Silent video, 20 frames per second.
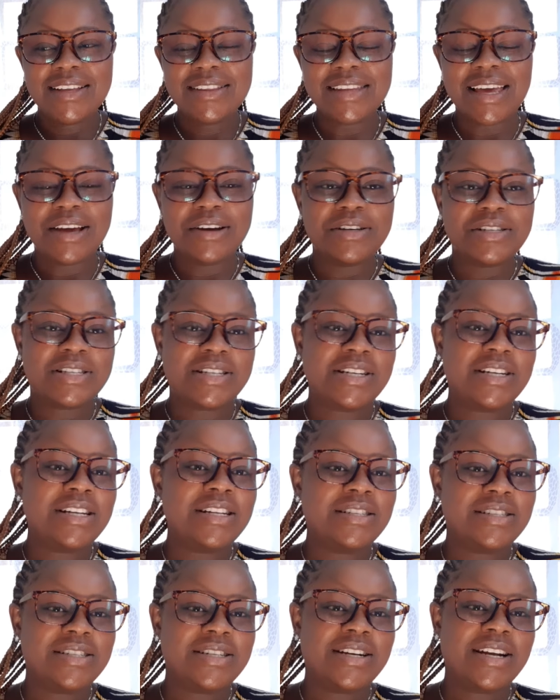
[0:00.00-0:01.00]
I was
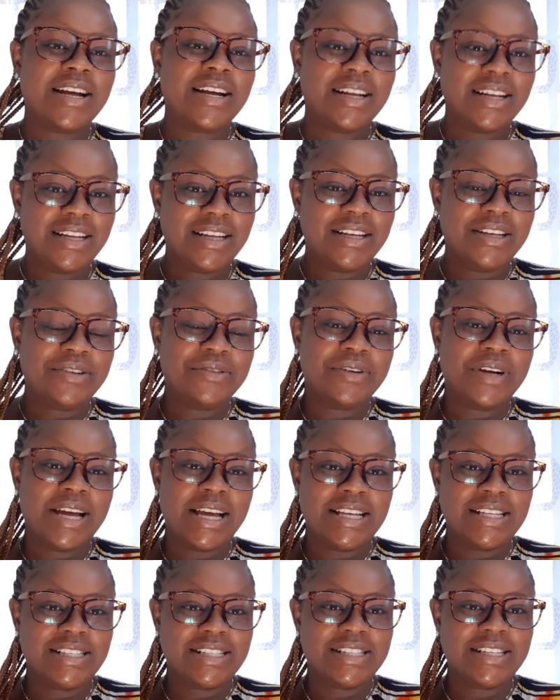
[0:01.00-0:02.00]
really struggling, you
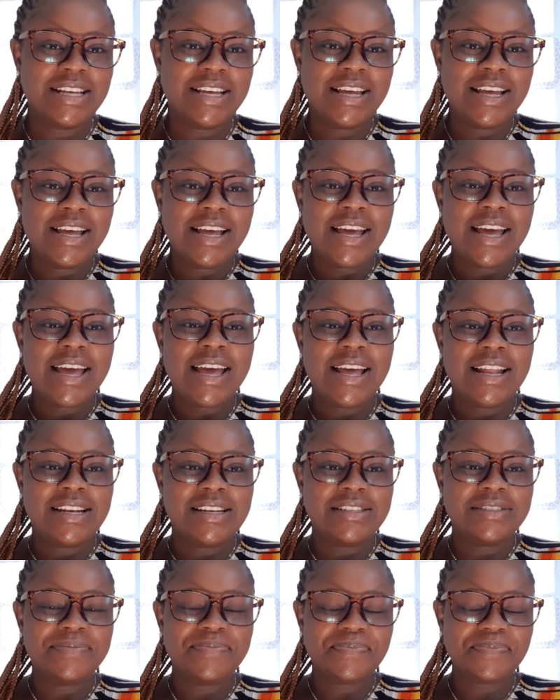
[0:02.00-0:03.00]
guys,
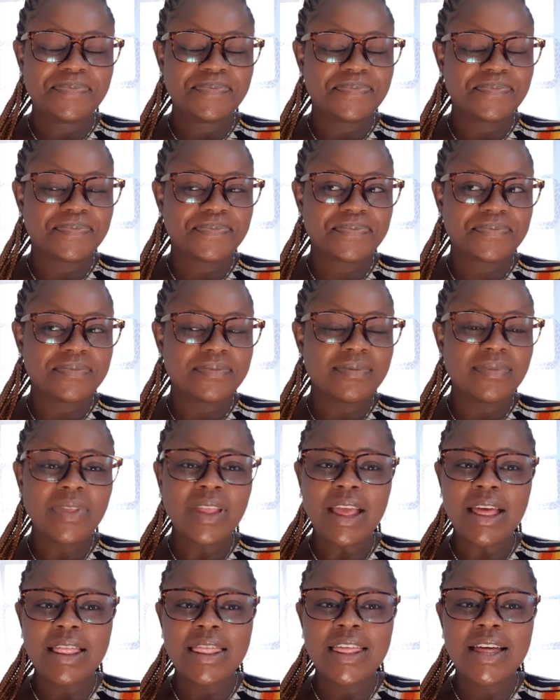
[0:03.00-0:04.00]
and
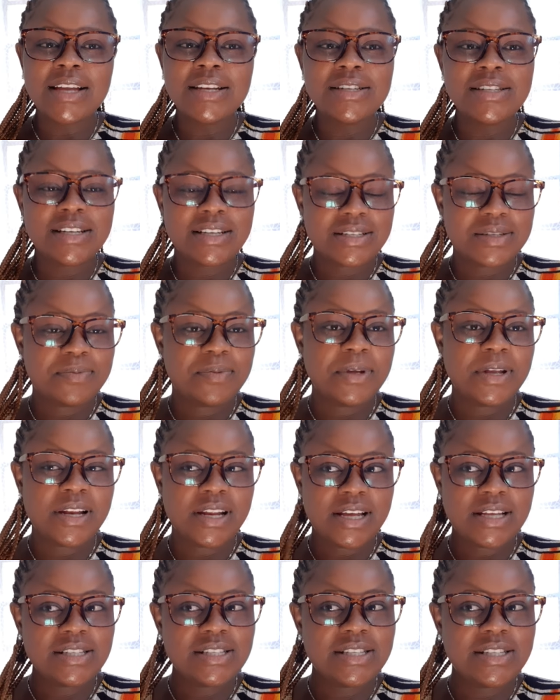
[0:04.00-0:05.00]
that
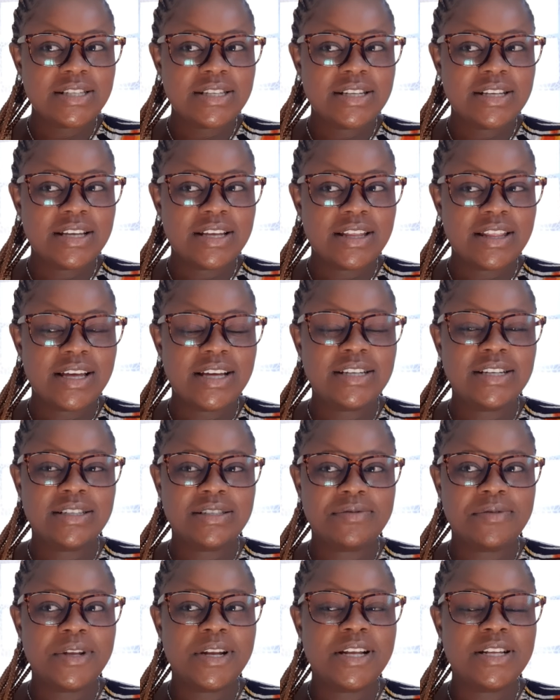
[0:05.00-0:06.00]
experience
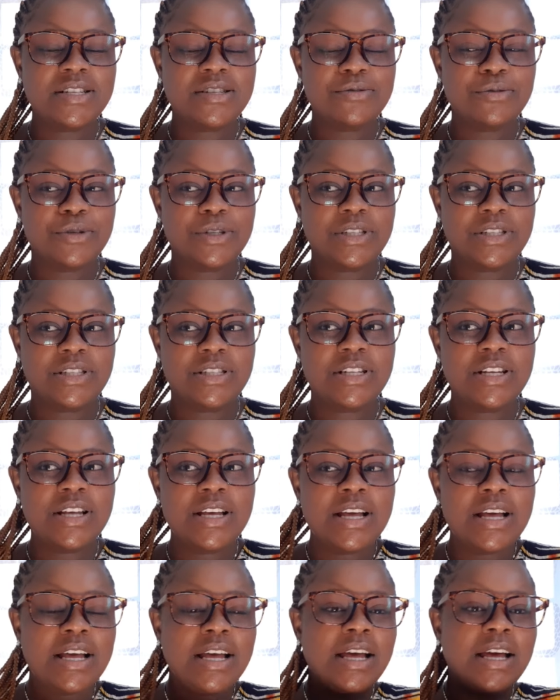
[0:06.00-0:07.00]
was
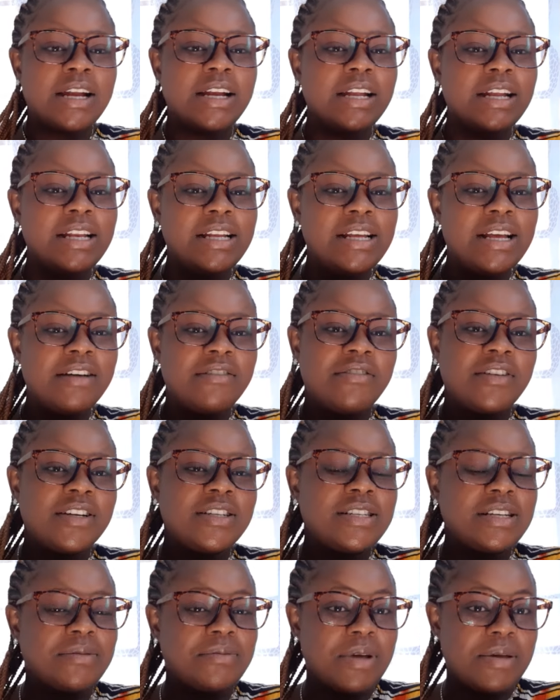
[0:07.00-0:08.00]
really
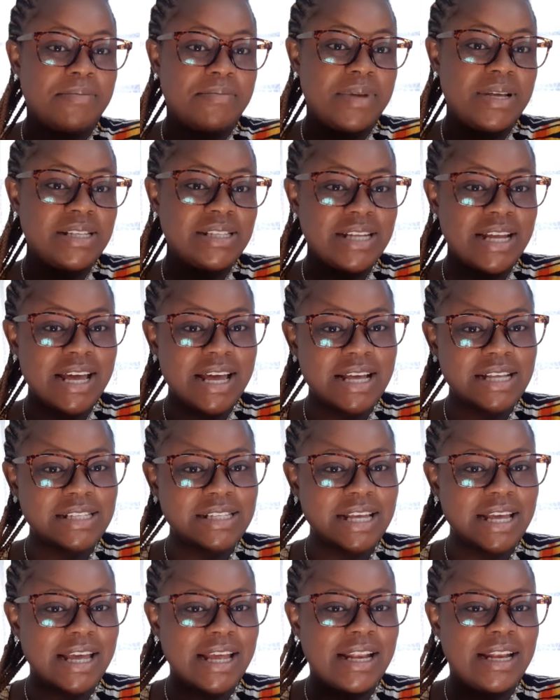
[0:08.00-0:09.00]
affecting my business.
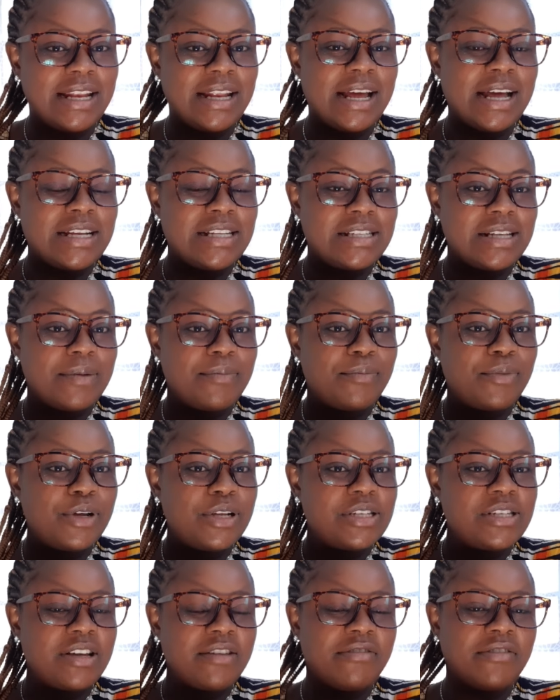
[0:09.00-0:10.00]
And at some
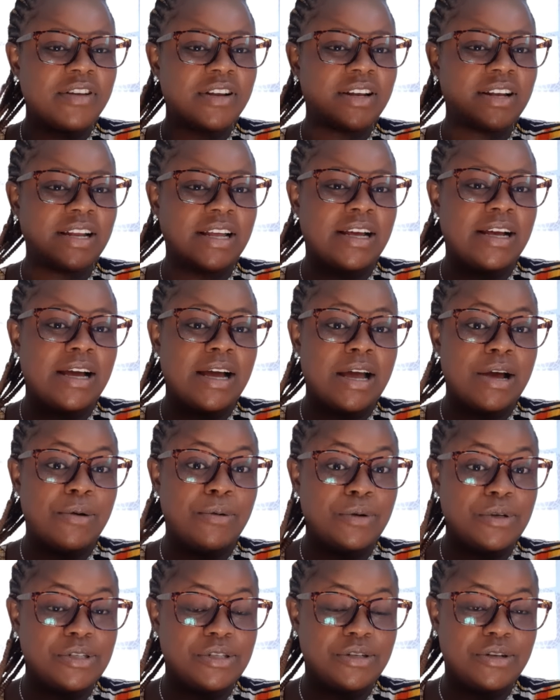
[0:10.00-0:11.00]
point I felt like I
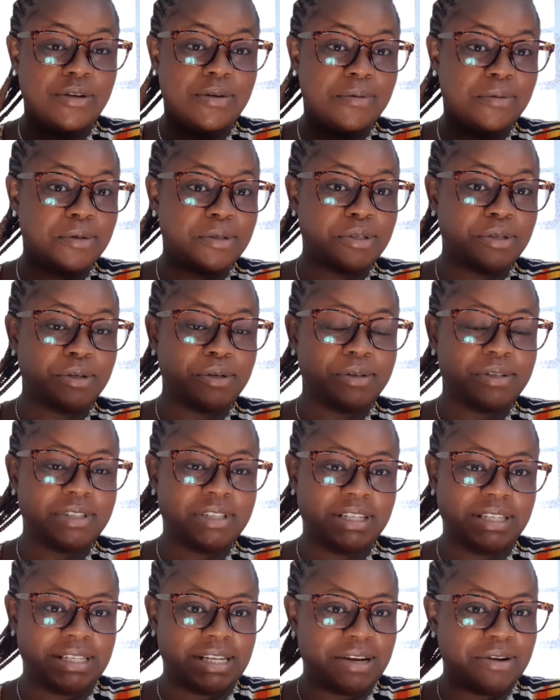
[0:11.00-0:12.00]
was almost
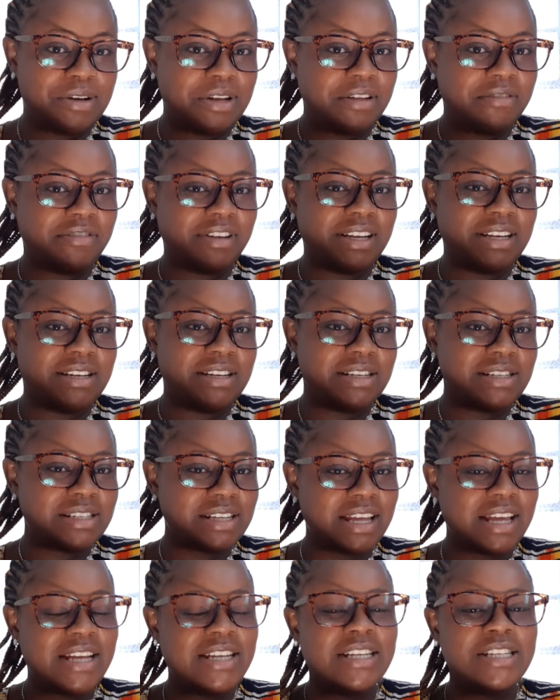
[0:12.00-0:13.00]
closing down. If I didn't
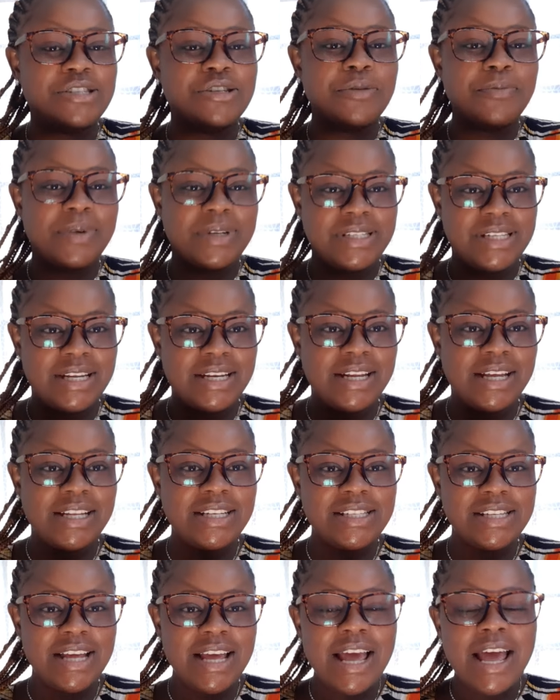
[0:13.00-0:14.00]
get a shop
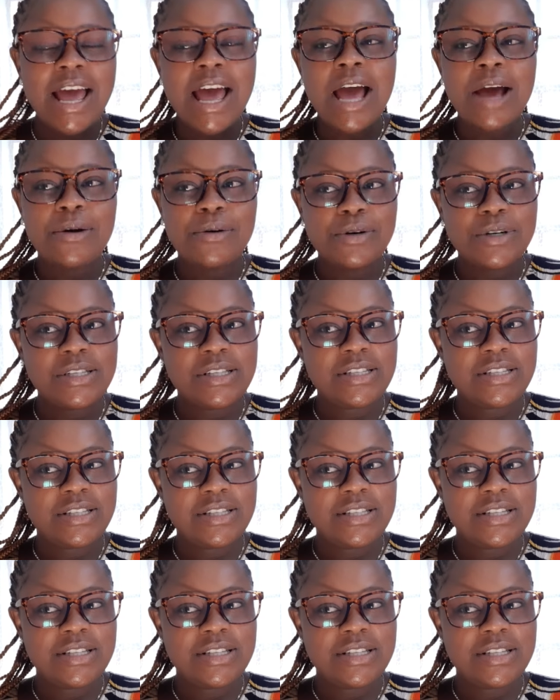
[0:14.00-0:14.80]
attendant, I was